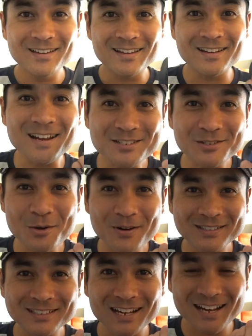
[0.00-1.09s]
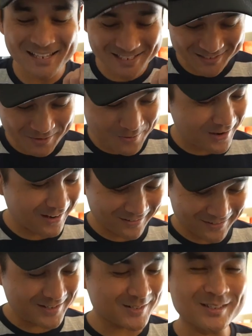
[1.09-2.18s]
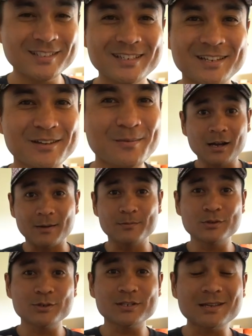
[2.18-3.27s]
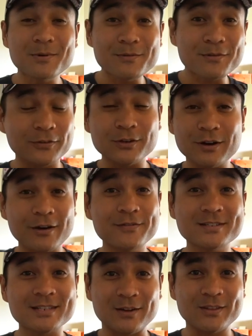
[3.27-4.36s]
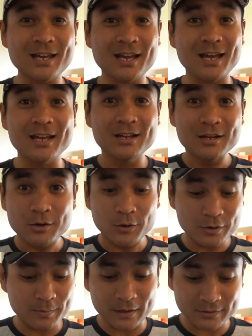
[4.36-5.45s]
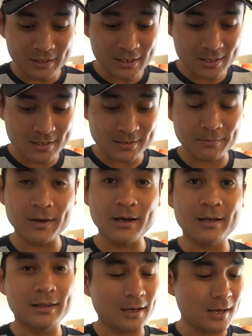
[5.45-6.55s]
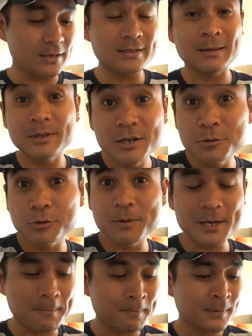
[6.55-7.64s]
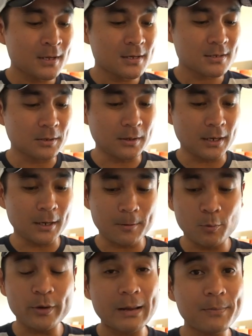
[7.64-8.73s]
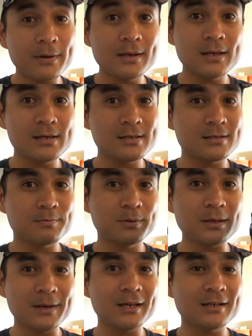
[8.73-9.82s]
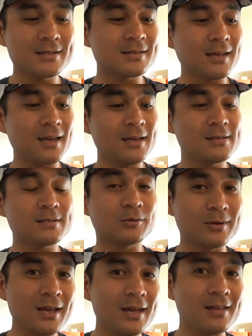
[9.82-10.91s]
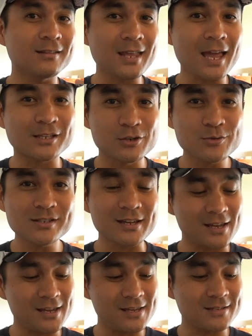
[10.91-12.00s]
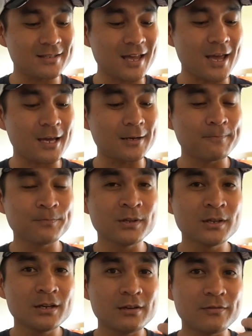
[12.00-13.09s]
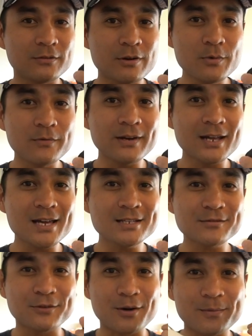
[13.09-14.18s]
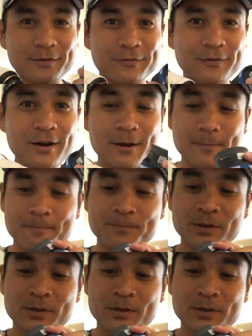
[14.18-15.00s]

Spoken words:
It actually works, guys. Wow, interesting. I'm sure some of the photographers out there know about this, but this is something new to me. So what happened is, Peter McKinnon says today in Tech Tuesday is that if you remove a lens from the frame,